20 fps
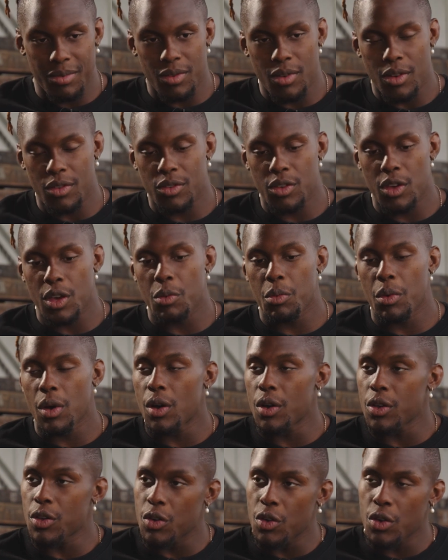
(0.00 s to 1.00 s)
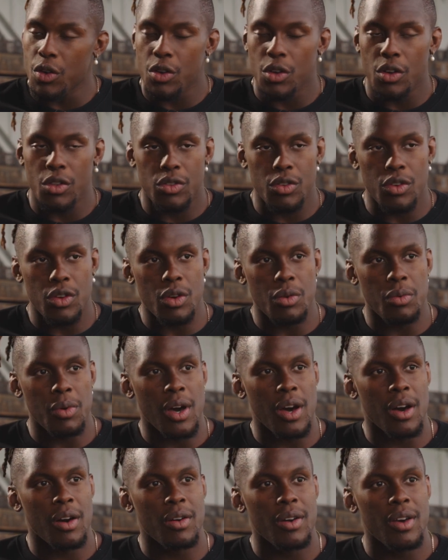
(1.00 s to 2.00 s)
not doing well, you're not doing
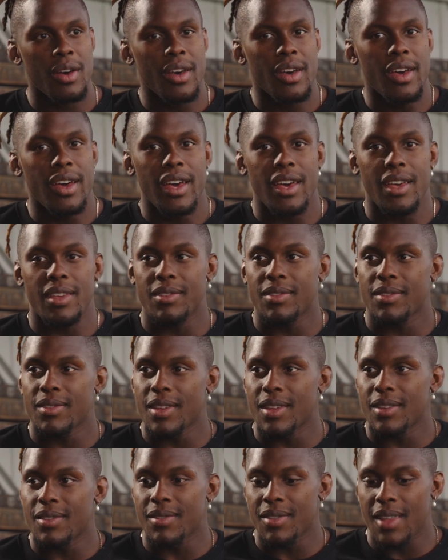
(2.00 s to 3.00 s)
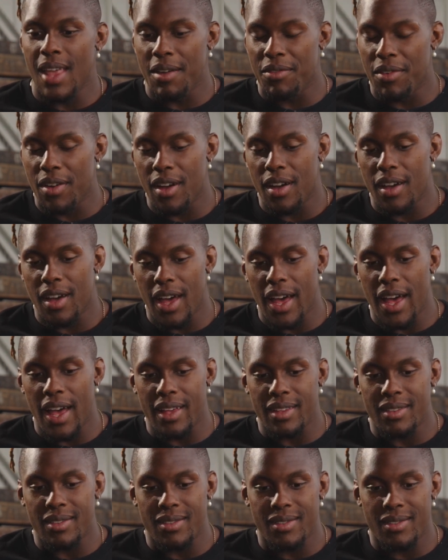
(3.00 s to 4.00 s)
well, is never
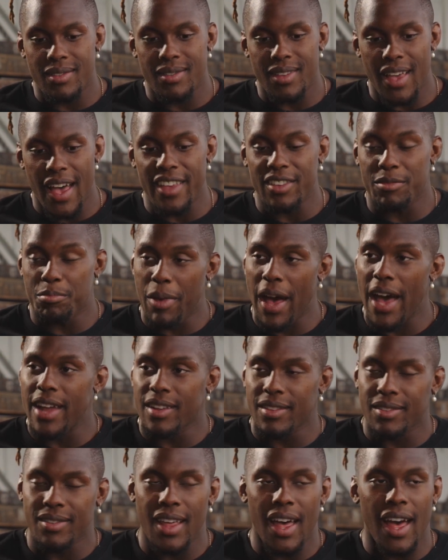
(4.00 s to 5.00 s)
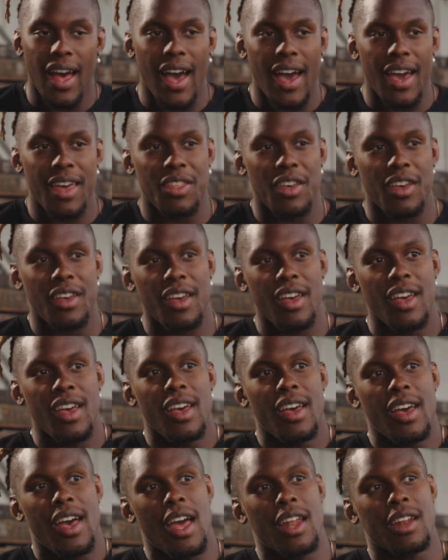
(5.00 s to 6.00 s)
as bad as that either.
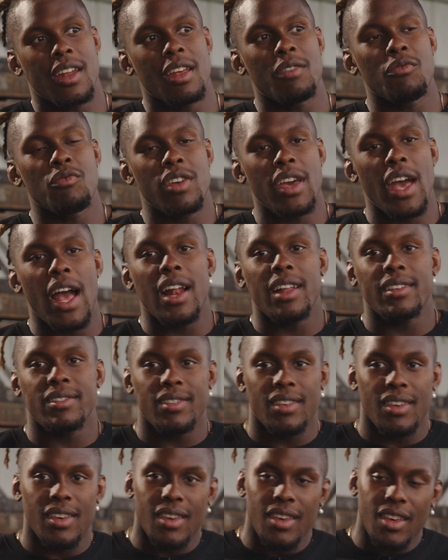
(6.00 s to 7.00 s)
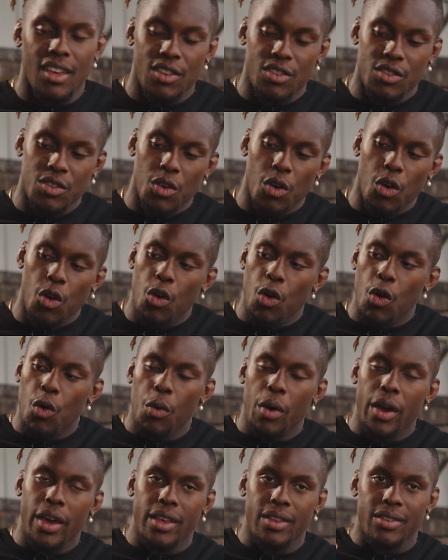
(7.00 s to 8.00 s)
And in reality, you're
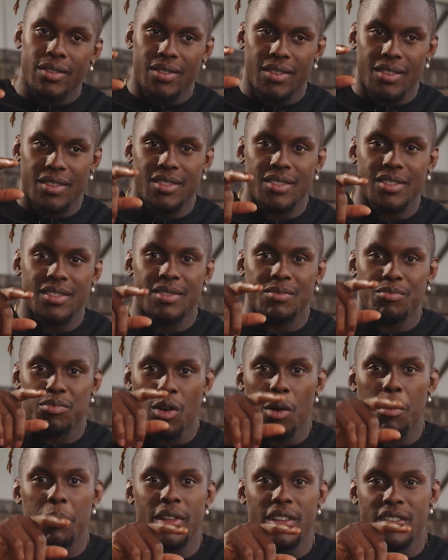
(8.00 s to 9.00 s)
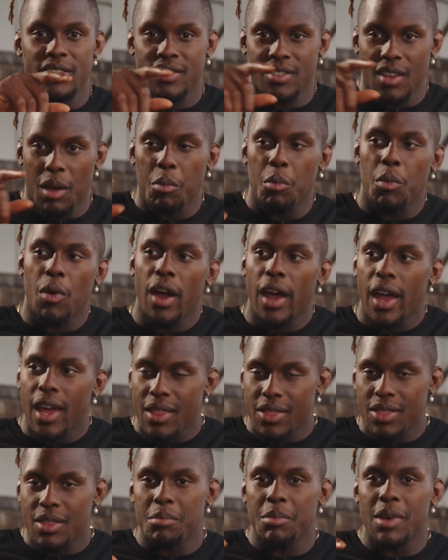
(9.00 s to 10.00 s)
always probably somewhere
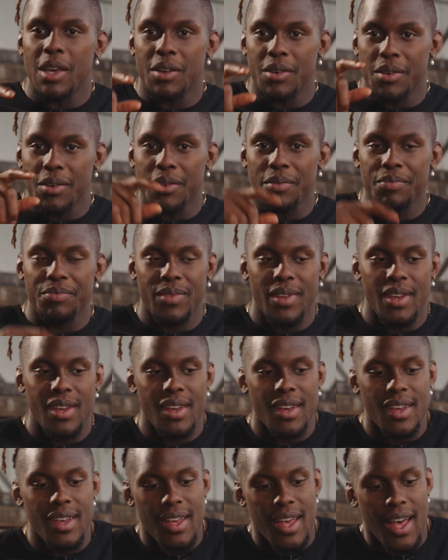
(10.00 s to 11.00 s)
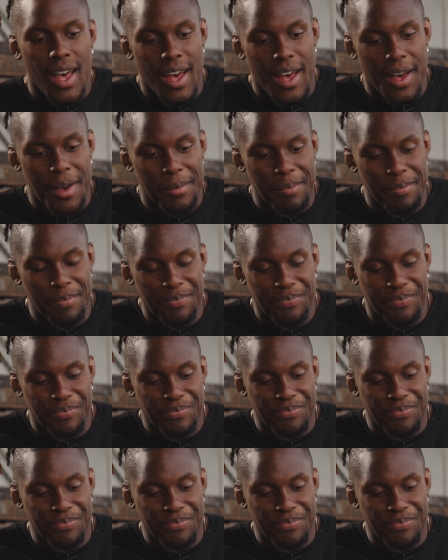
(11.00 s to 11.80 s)
in the middle. And